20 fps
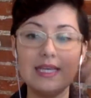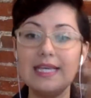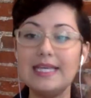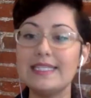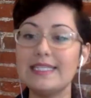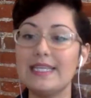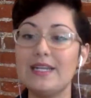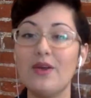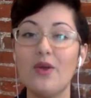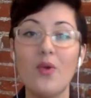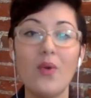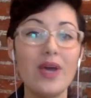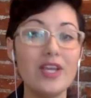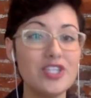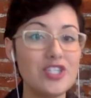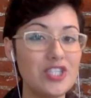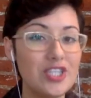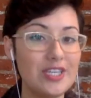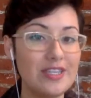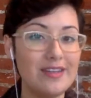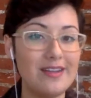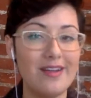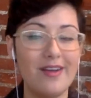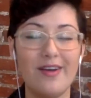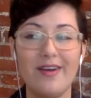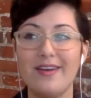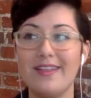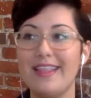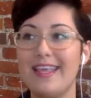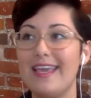Is it a question?
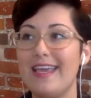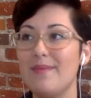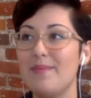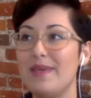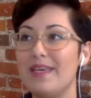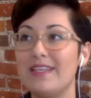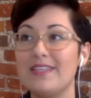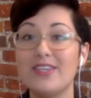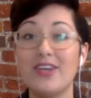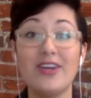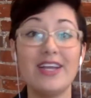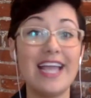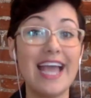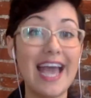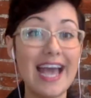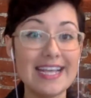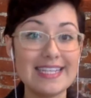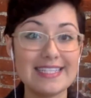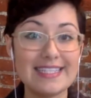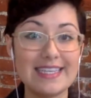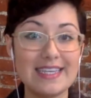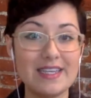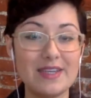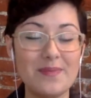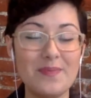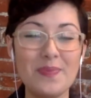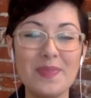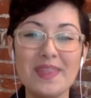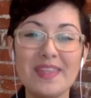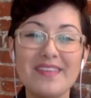Are they being sarcastic?
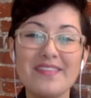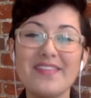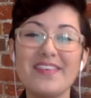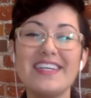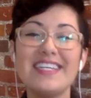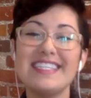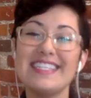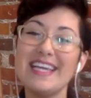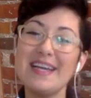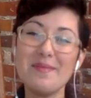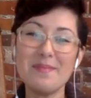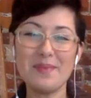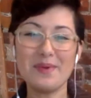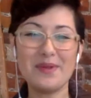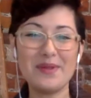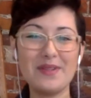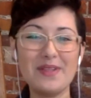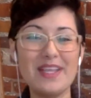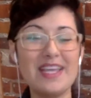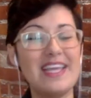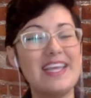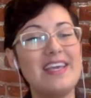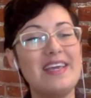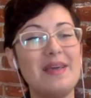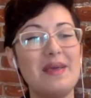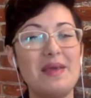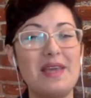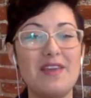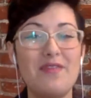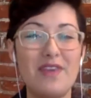For example,
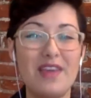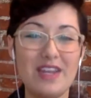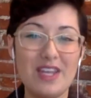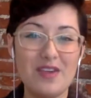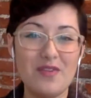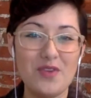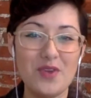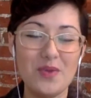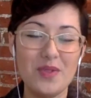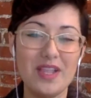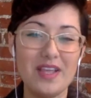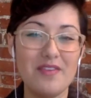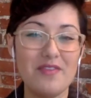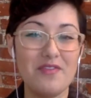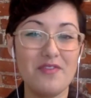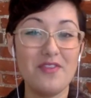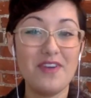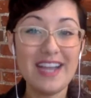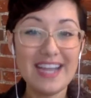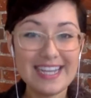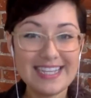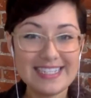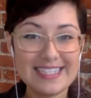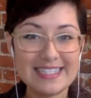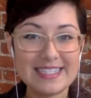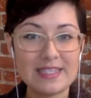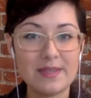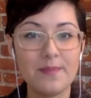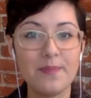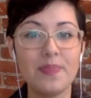if any of you love
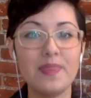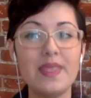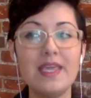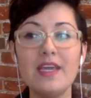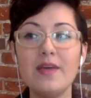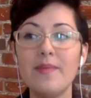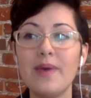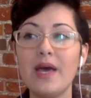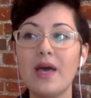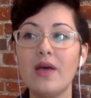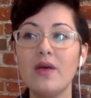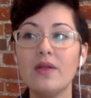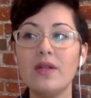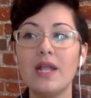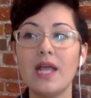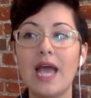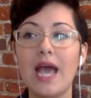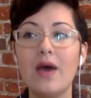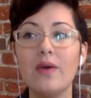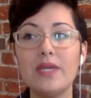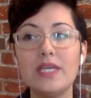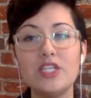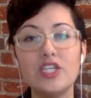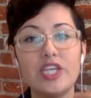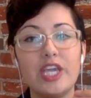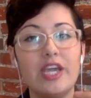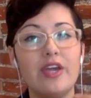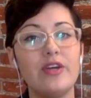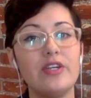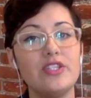Friends, think about how each
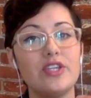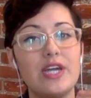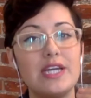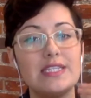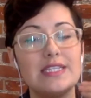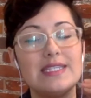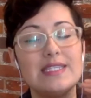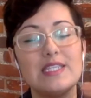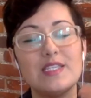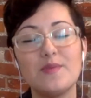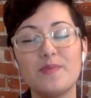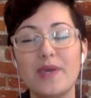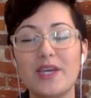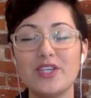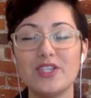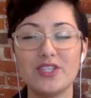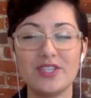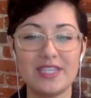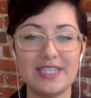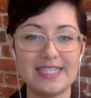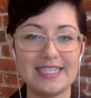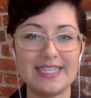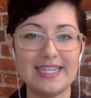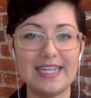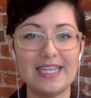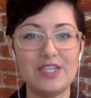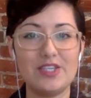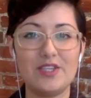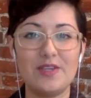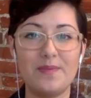character has a special
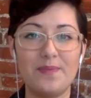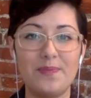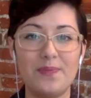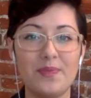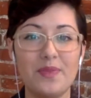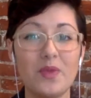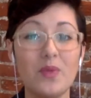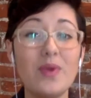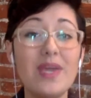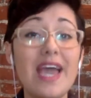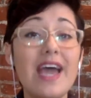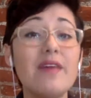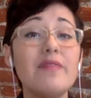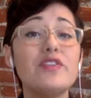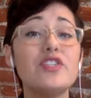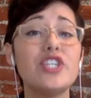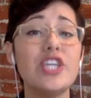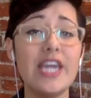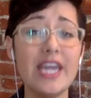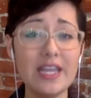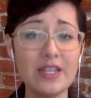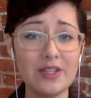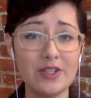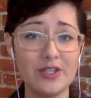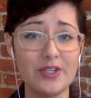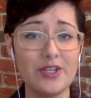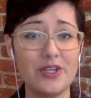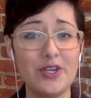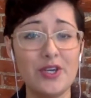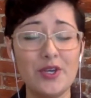intonation. We have
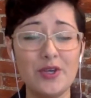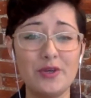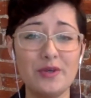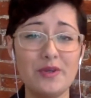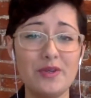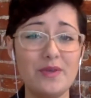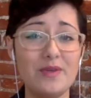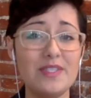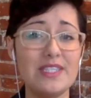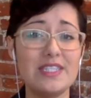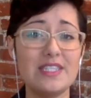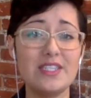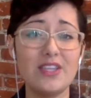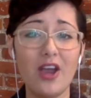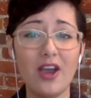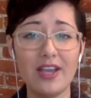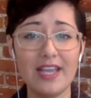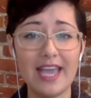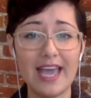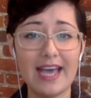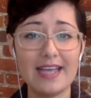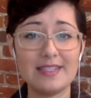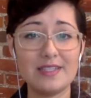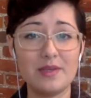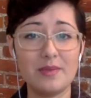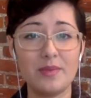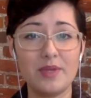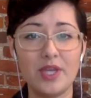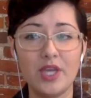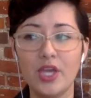Chandler, who uses
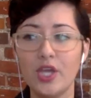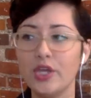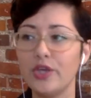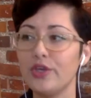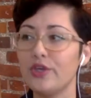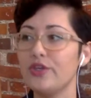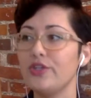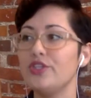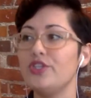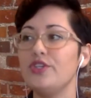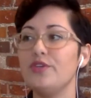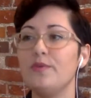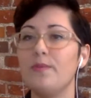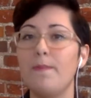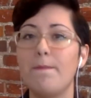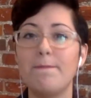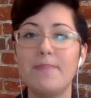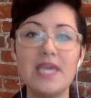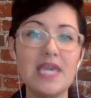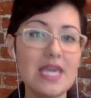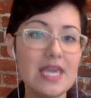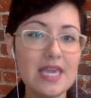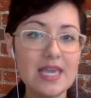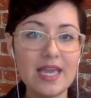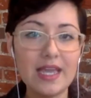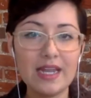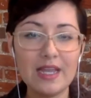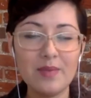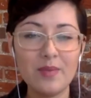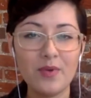sarcasm. Could you be
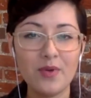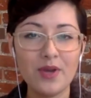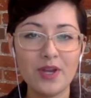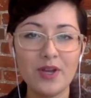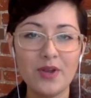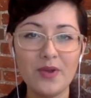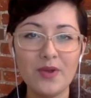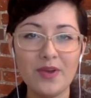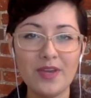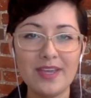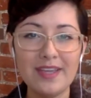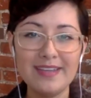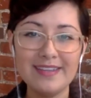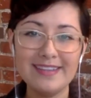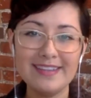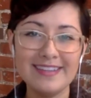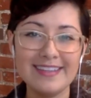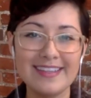any more annoying?